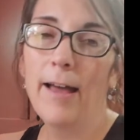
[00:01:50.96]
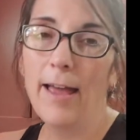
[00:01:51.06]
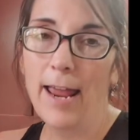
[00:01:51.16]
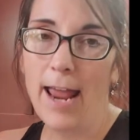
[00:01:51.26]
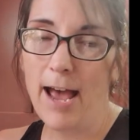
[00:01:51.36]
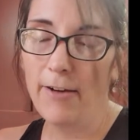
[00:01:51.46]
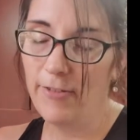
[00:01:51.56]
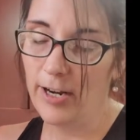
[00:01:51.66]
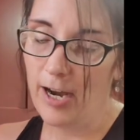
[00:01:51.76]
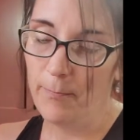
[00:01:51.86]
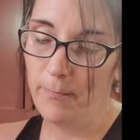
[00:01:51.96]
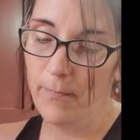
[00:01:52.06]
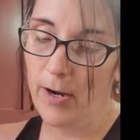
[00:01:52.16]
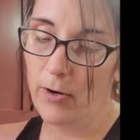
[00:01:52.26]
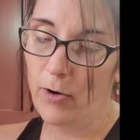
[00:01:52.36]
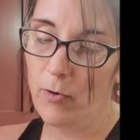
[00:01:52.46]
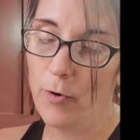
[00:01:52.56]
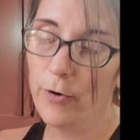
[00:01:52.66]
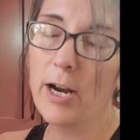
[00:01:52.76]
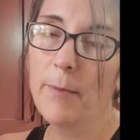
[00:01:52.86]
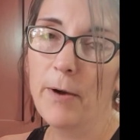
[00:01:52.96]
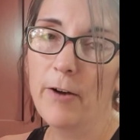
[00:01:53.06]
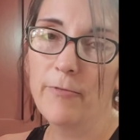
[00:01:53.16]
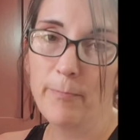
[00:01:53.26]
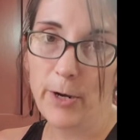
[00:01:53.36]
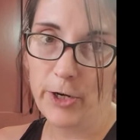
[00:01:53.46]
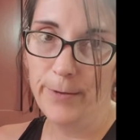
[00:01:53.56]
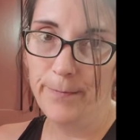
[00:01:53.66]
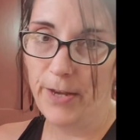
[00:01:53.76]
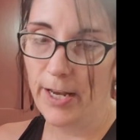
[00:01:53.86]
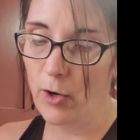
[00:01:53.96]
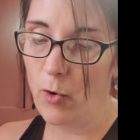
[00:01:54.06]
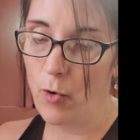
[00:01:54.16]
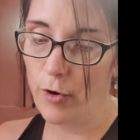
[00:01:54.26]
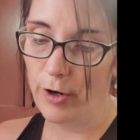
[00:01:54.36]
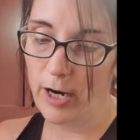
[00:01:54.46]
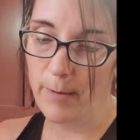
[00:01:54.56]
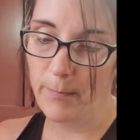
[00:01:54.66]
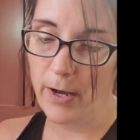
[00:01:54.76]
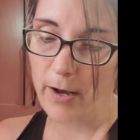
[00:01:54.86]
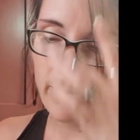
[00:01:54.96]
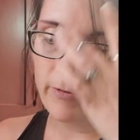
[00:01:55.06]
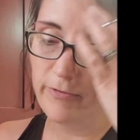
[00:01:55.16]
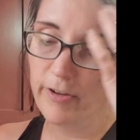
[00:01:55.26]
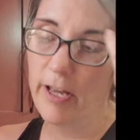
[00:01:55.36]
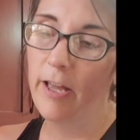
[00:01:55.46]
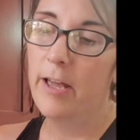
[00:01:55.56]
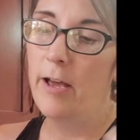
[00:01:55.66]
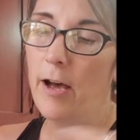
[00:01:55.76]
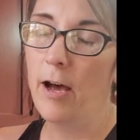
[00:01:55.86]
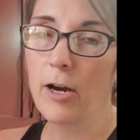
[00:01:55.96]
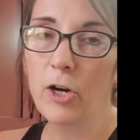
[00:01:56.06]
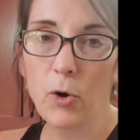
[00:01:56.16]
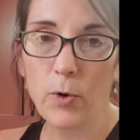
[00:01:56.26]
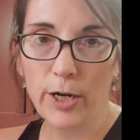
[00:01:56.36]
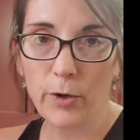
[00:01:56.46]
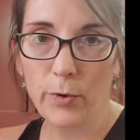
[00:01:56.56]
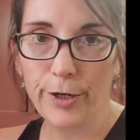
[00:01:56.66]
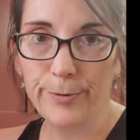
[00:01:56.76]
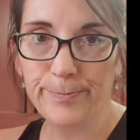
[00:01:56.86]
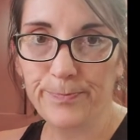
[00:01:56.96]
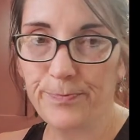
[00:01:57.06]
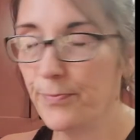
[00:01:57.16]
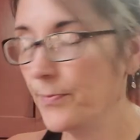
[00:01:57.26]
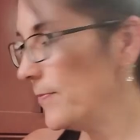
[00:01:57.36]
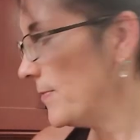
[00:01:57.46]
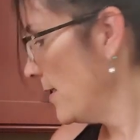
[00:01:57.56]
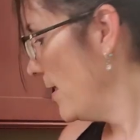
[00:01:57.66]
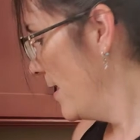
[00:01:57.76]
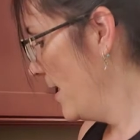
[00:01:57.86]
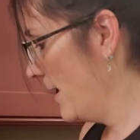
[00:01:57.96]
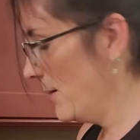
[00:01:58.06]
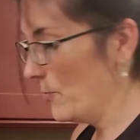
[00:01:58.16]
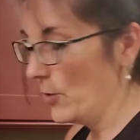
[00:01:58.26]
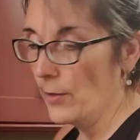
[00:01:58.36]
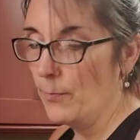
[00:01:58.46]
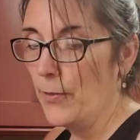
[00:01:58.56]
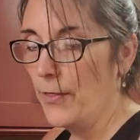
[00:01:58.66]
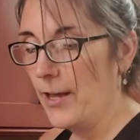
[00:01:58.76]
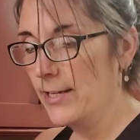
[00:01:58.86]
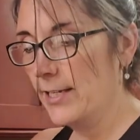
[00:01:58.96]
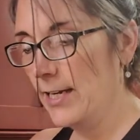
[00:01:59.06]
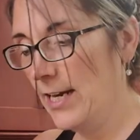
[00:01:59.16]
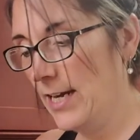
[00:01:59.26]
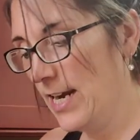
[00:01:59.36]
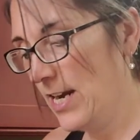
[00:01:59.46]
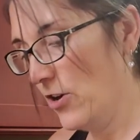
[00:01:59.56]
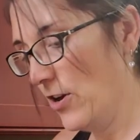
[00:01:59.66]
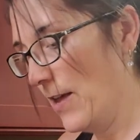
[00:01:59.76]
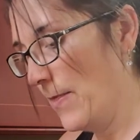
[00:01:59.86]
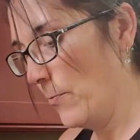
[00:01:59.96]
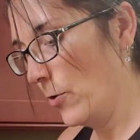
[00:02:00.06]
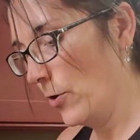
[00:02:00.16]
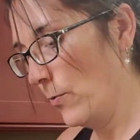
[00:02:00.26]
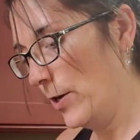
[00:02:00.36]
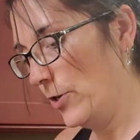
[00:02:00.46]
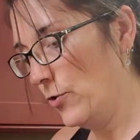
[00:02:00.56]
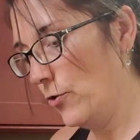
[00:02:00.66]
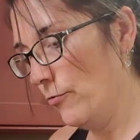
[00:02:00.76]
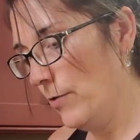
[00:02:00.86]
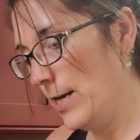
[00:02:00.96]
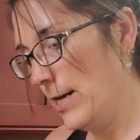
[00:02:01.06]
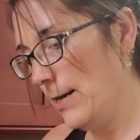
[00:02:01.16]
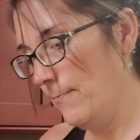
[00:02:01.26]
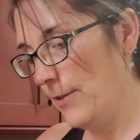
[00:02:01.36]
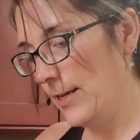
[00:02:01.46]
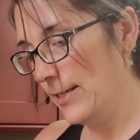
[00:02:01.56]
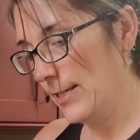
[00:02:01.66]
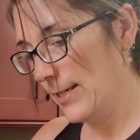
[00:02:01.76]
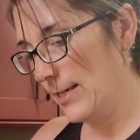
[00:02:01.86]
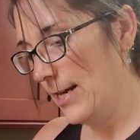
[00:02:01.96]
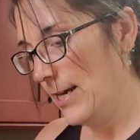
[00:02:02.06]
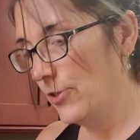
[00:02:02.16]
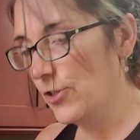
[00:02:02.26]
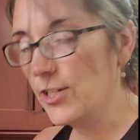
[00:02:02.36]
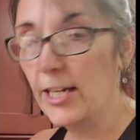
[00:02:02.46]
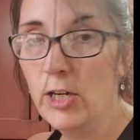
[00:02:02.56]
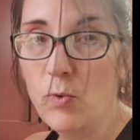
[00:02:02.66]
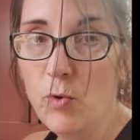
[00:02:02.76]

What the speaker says: a quarter cup of butter and a quarter cup of coconut oil. And we're going to put this in here, and then we're going to cream this just like you